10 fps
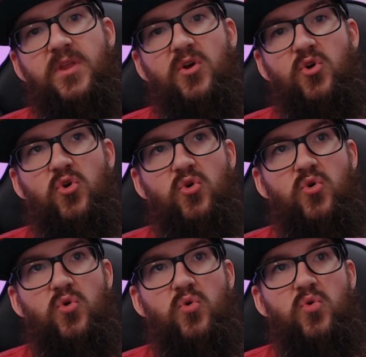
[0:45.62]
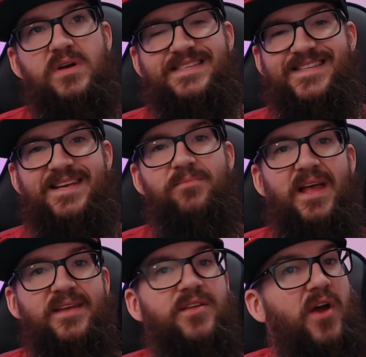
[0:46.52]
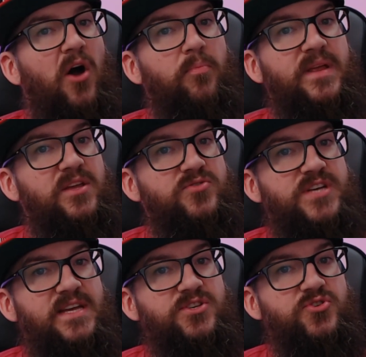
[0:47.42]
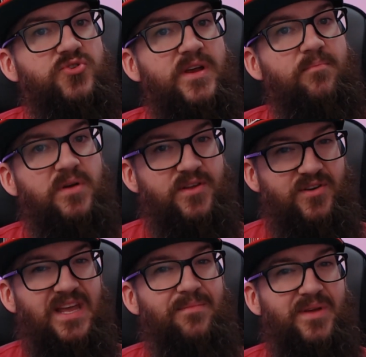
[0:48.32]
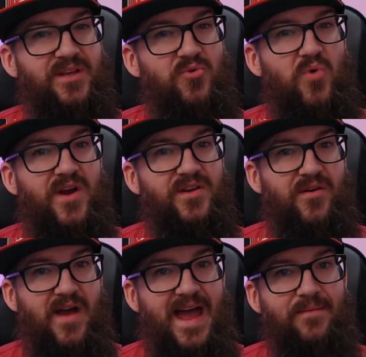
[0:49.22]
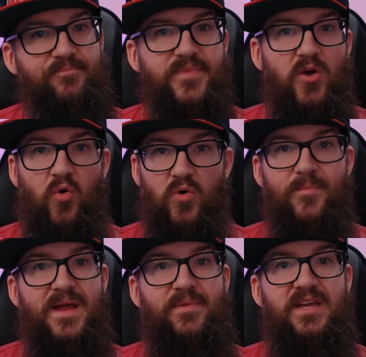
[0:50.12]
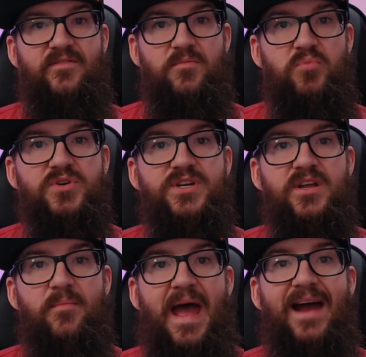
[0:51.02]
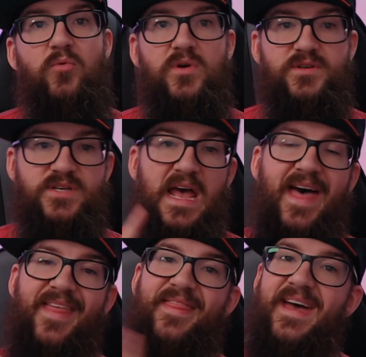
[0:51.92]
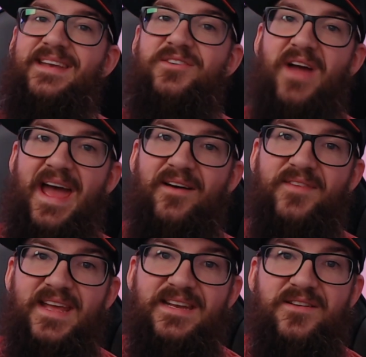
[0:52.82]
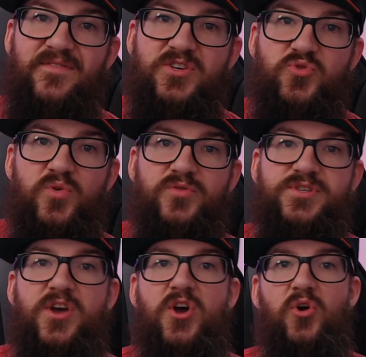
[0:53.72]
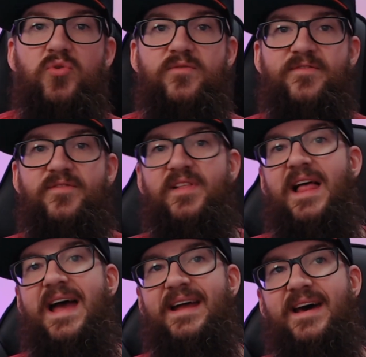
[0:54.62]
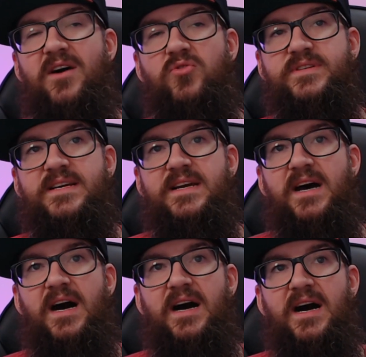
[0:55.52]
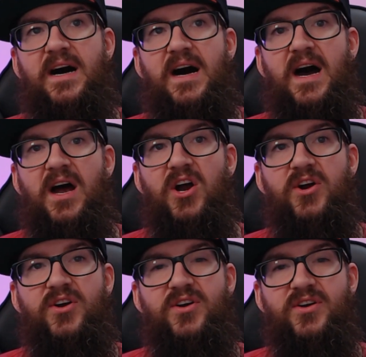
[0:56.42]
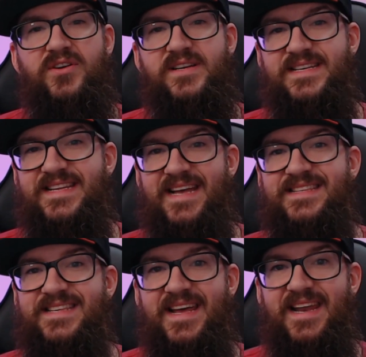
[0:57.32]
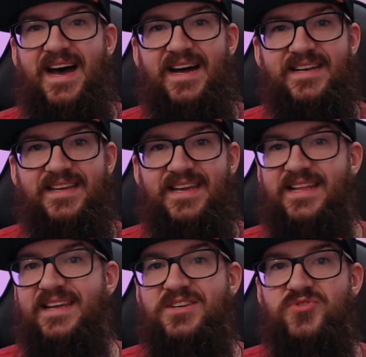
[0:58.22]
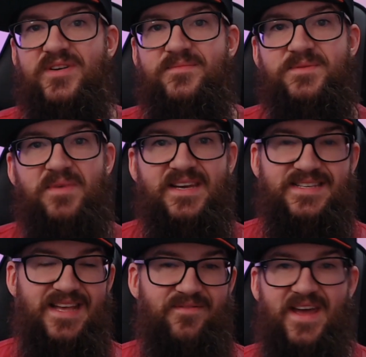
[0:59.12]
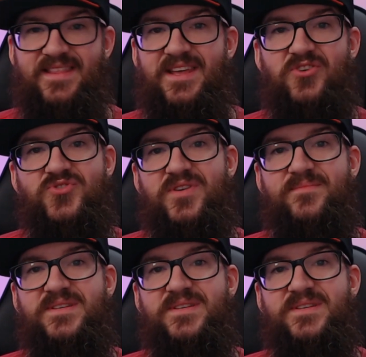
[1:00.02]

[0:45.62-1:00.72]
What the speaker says: who seem like they're helping you chase your dream, but they're keeping you where you're at, or maybe even pushing you backwards. Then you have individuals who flat out are dead set on killing dreams because they've had their dreams